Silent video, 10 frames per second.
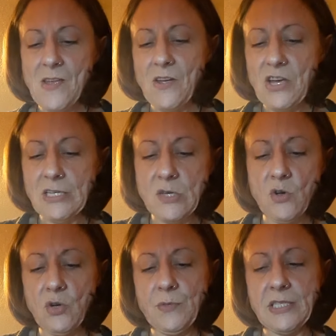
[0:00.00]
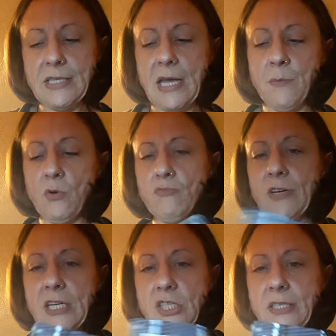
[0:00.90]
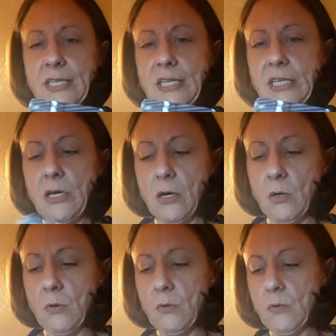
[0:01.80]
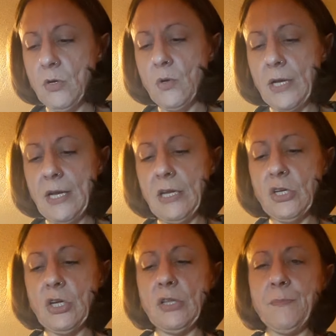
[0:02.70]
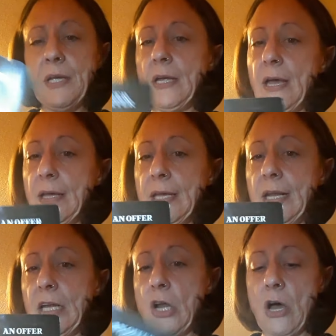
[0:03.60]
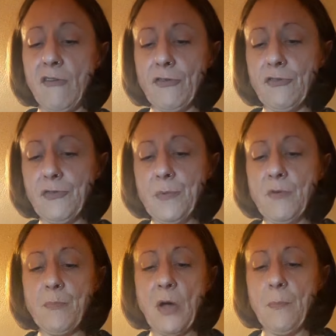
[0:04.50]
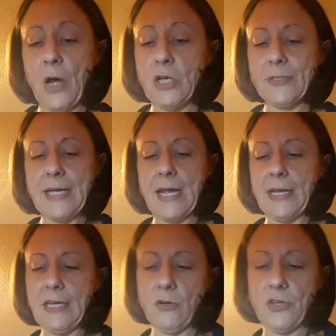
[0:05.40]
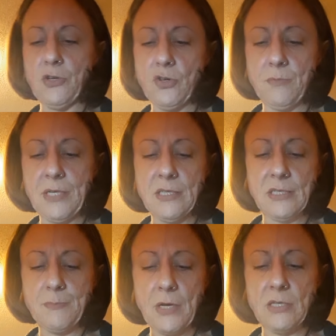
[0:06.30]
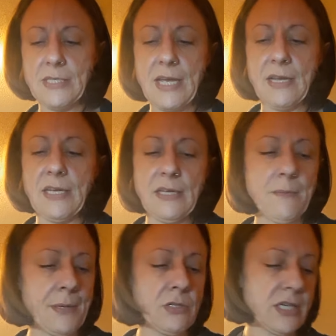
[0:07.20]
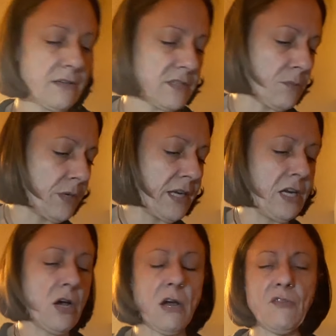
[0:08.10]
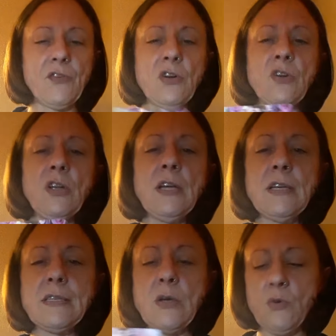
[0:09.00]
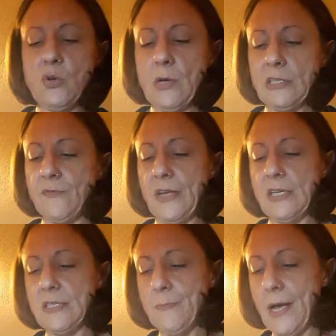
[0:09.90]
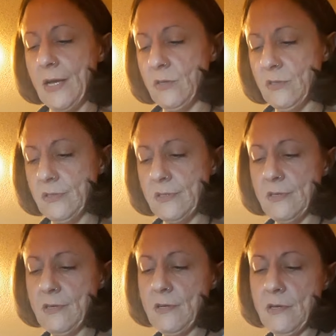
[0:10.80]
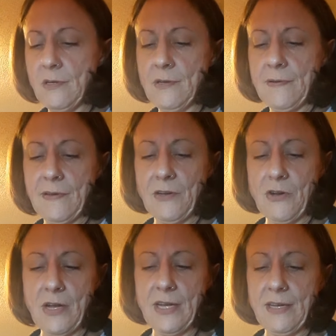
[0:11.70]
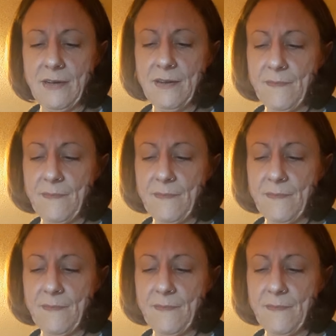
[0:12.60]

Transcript: okay? Someone could be stable, rich, a CEO, okay? You could be getting an offer from a boss daddy, or you could be this boss daddy about to give somebody an offer. Someone who has fake smiles, all right?